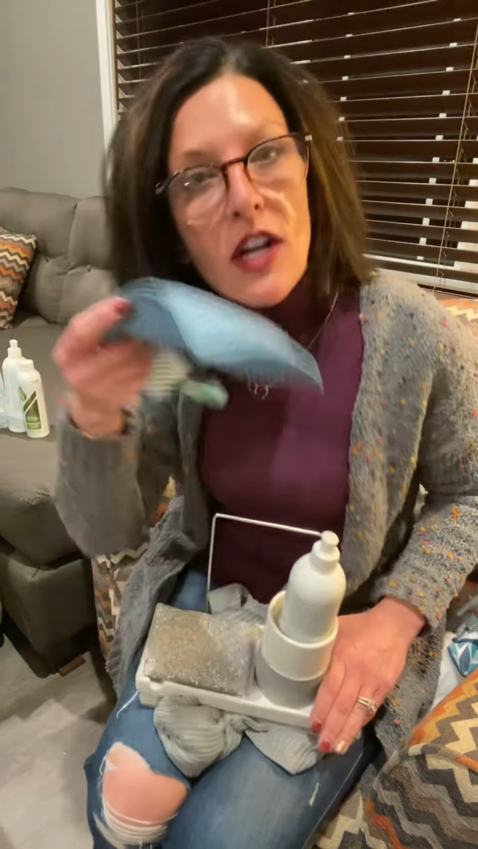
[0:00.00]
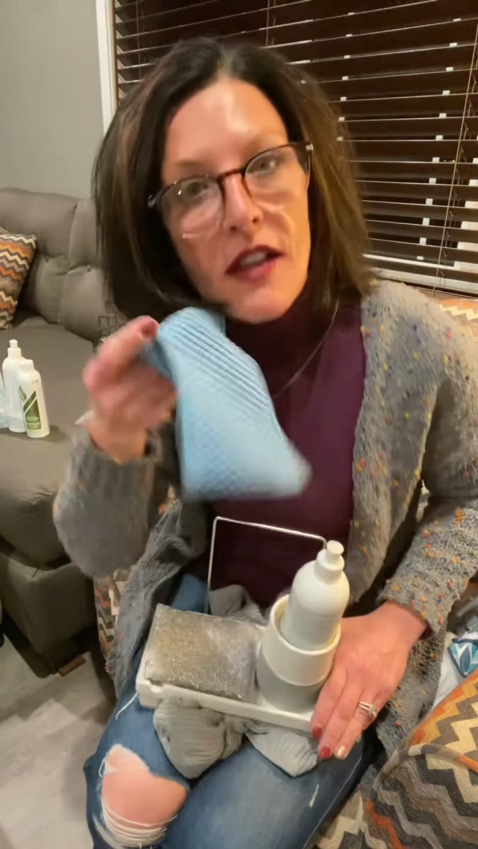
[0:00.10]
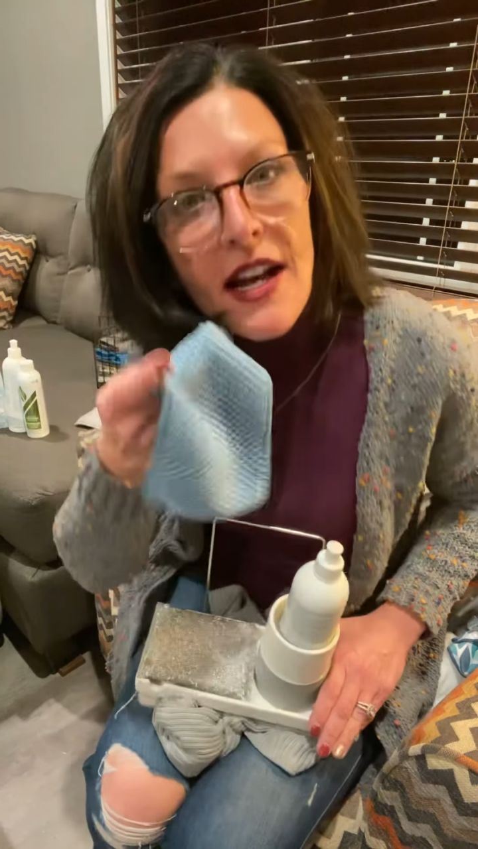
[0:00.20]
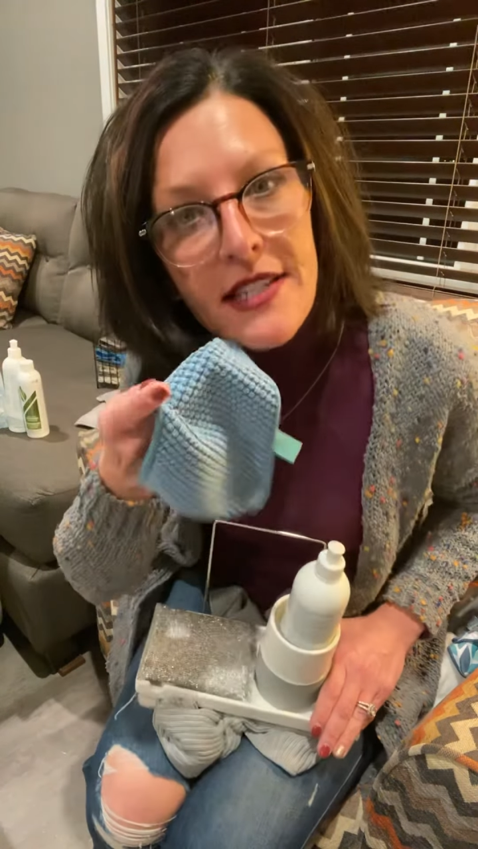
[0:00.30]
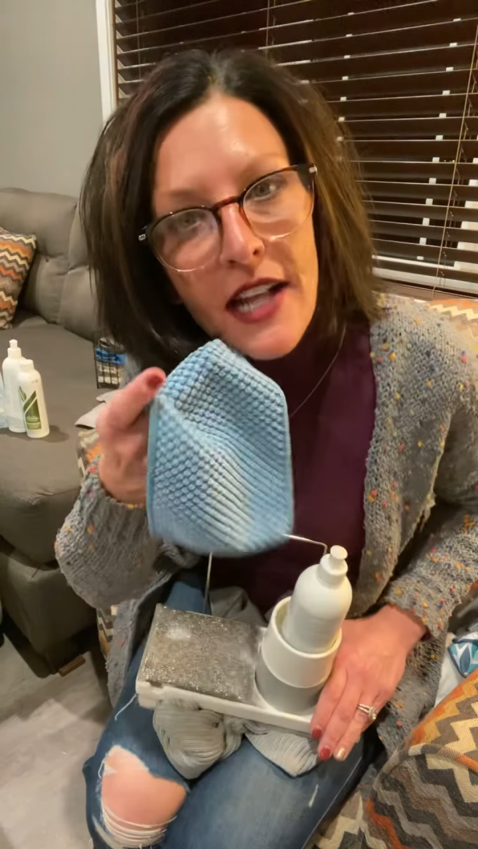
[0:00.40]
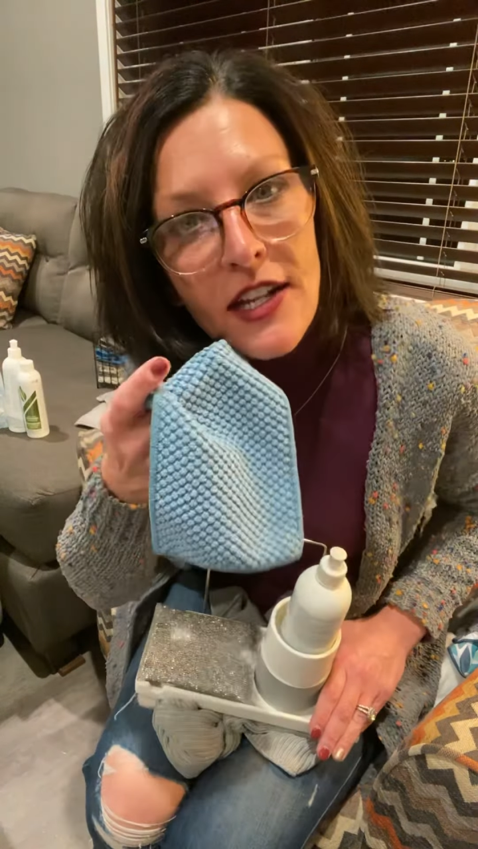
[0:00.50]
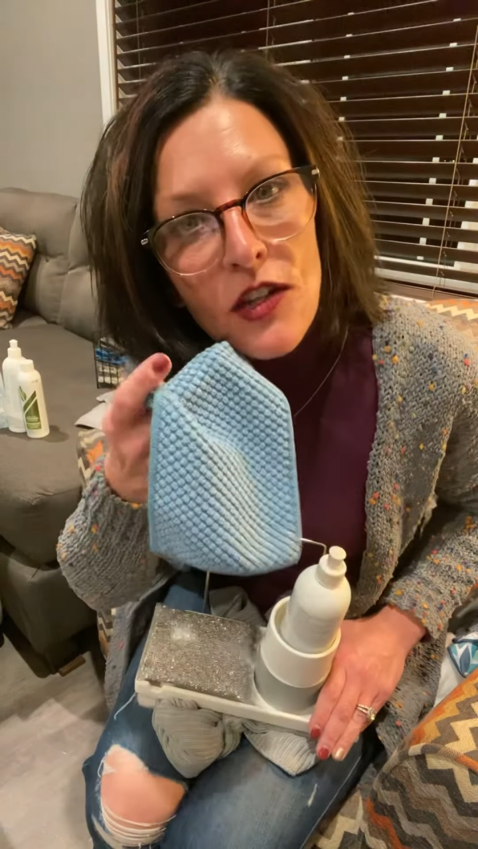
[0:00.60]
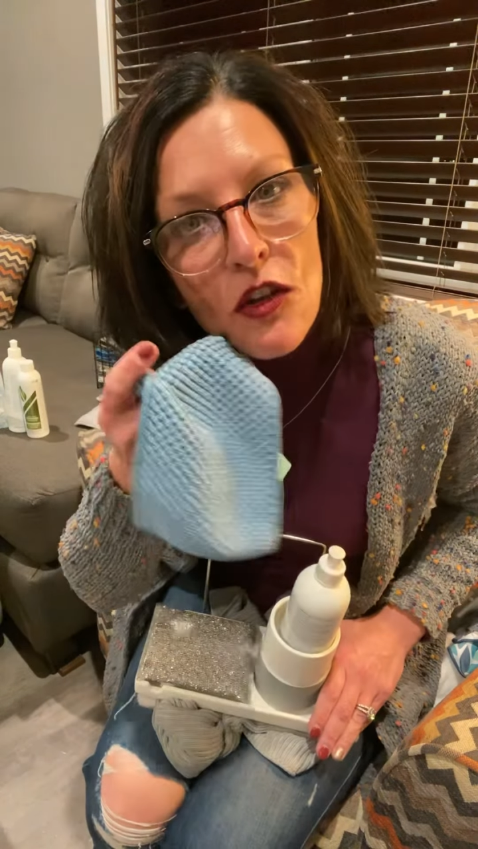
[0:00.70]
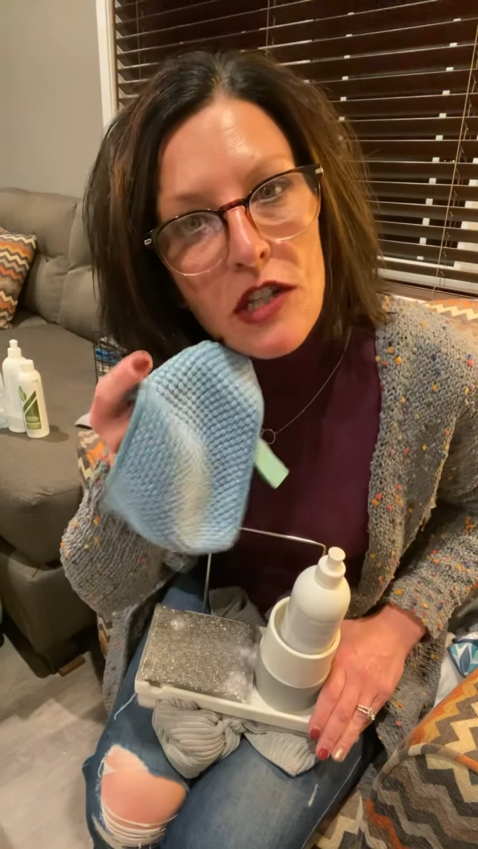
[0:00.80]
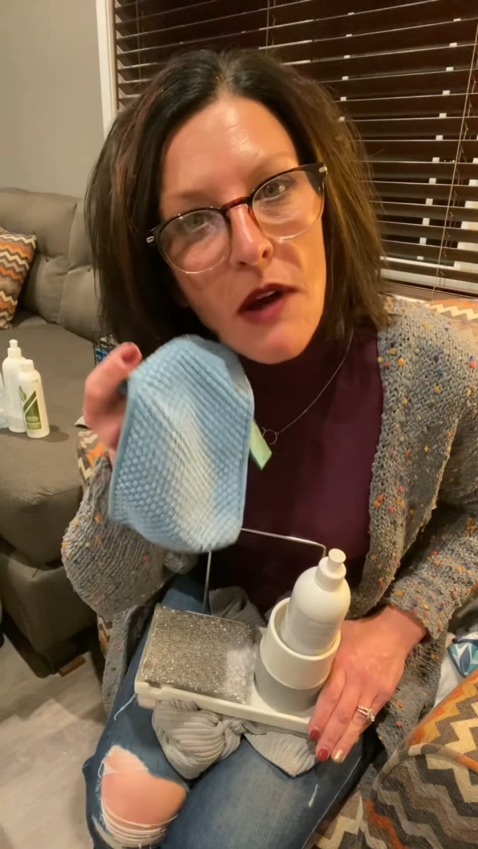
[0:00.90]
cloth that I
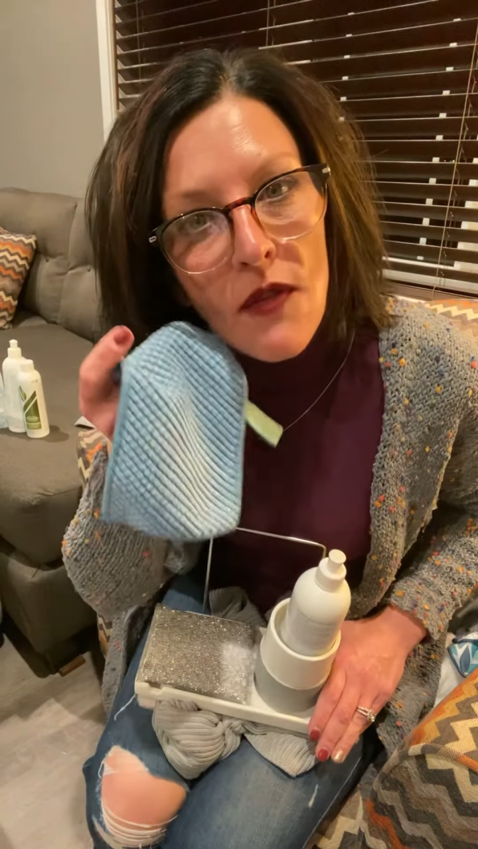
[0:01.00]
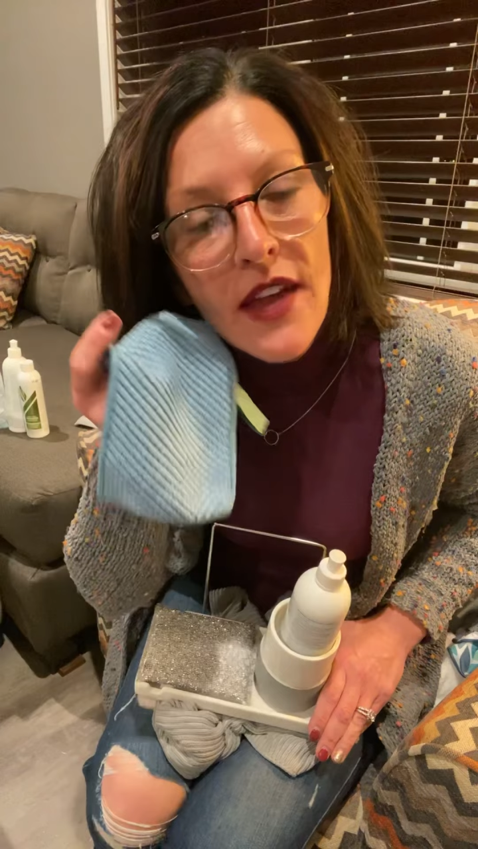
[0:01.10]
told you about